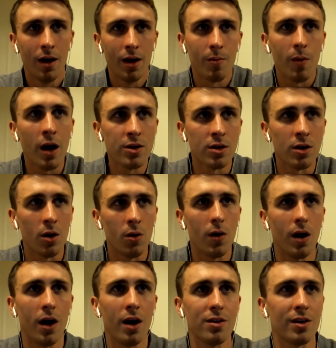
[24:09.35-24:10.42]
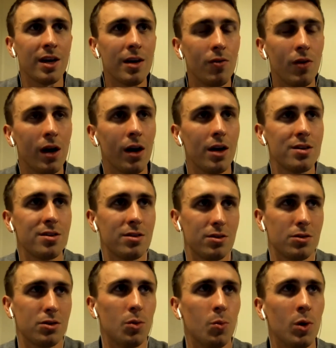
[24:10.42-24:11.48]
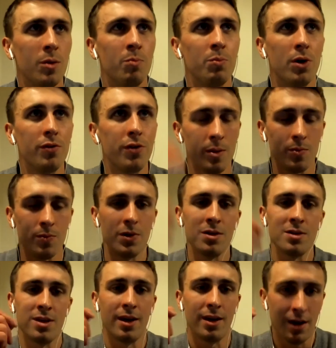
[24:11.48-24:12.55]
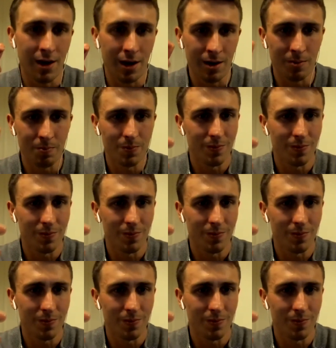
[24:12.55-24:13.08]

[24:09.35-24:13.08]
I don't know, either he realizes or someone above him is like, here,